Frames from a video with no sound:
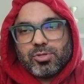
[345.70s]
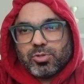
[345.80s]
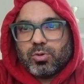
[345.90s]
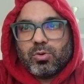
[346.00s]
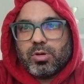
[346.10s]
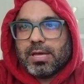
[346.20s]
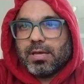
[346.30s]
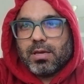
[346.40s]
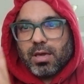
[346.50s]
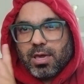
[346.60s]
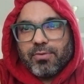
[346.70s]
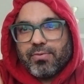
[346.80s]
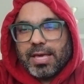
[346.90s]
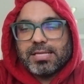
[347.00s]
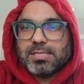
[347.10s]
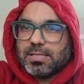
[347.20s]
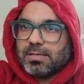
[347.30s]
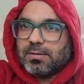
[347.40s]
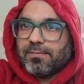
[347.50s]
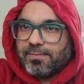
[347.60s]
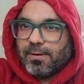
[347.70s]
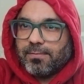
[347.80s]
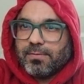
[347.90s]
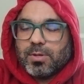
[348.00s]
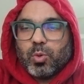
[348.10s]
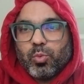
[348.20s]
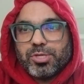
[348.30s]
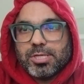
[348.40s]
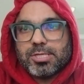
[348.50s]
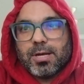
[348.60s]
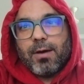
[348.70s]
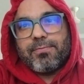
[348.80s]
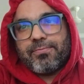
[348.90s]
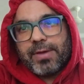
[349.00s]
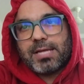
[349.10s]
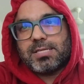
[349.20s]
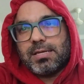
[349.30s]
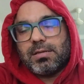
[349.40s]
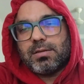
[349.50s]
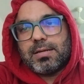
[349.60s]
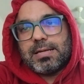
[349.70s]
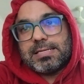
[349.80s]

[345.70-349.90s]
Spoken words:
So give is the verb which is affecting